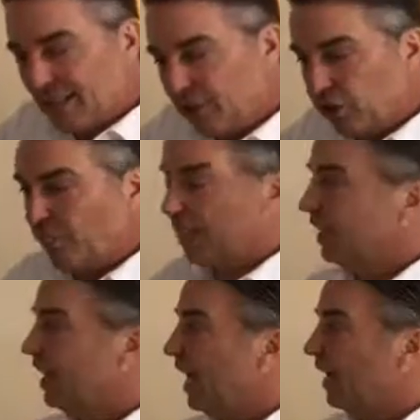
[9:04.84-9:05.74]
zoom in
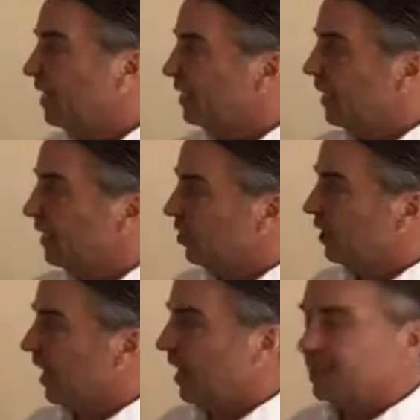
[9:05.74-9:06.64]
again and
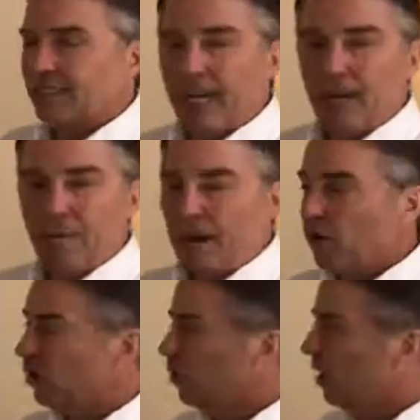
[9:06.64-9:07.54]
look at, say, a
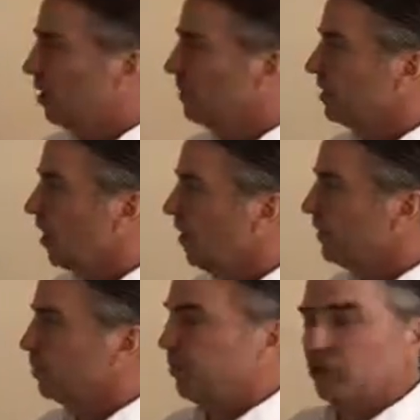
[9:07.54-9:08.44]
power autonomous
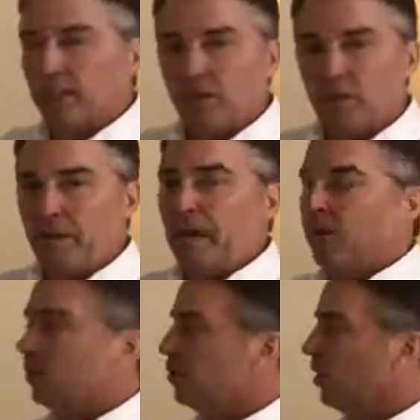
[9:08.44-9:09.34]
office building or a
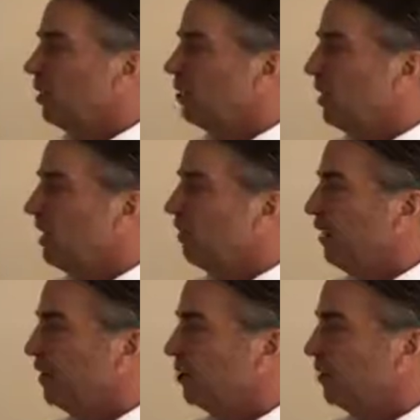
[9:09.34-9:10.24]
power autonomous
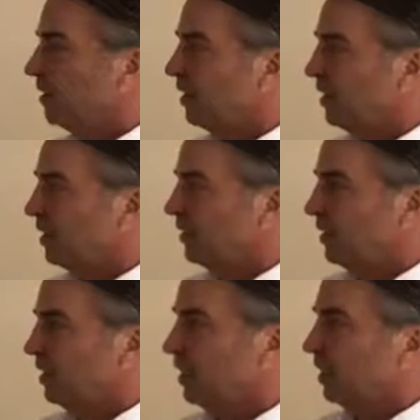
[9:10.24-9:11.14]
manufacturing
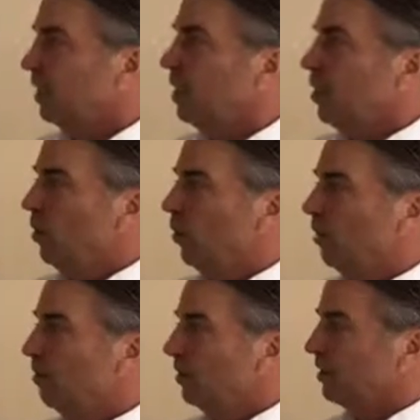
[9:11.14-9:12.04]
facility where
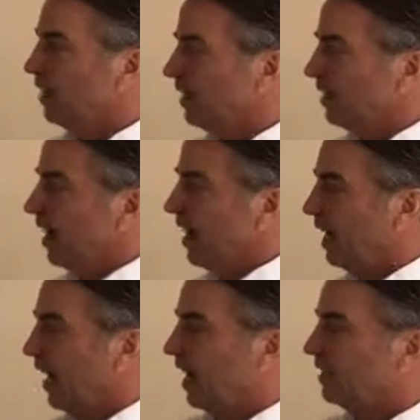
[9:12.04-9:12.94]
the building
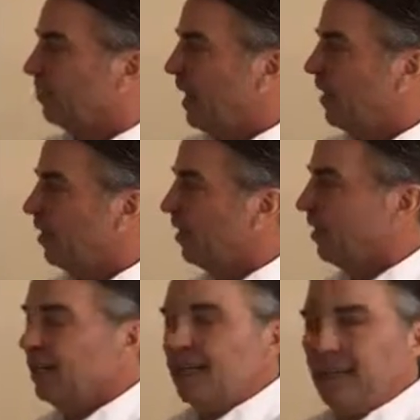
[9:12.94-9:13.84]
design has power,
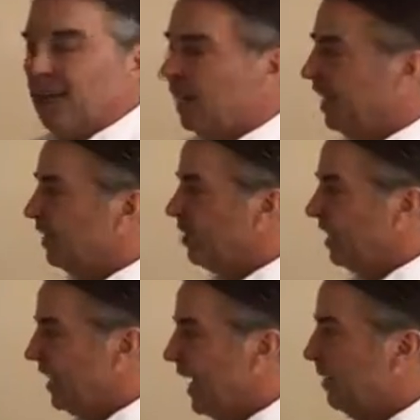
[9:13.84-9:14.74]

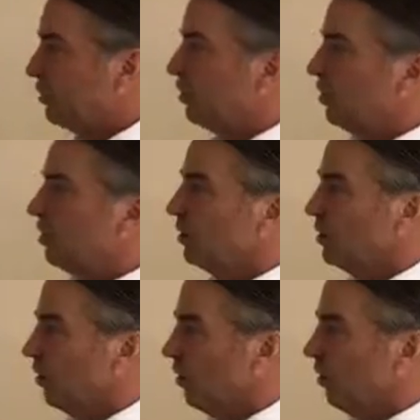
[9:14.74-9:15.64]
energy capture,
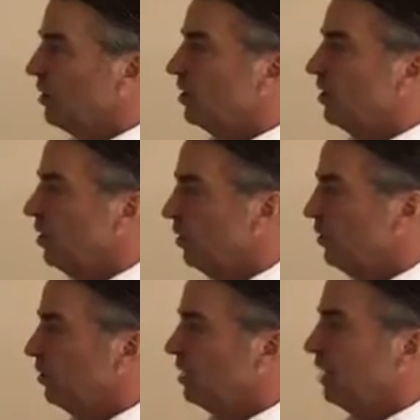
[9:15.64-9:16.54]
storage,
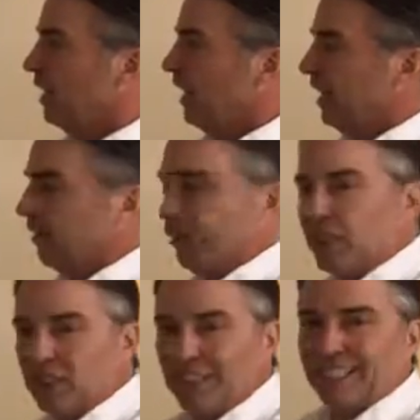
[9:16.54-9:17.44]
use, and
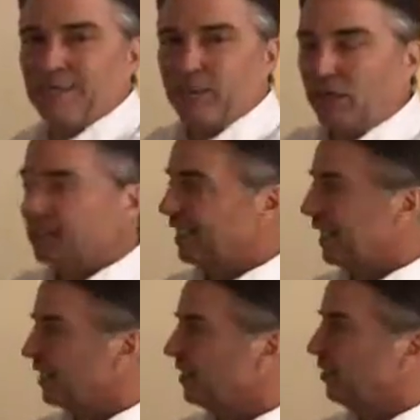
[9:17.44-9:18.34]
efficiency built
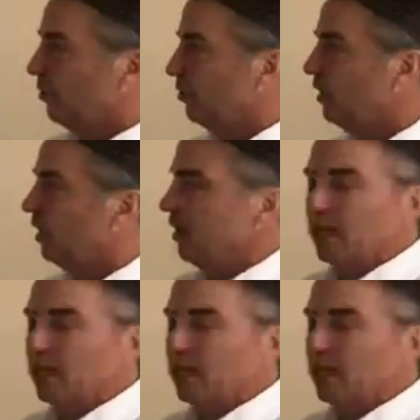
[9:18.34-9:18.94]
into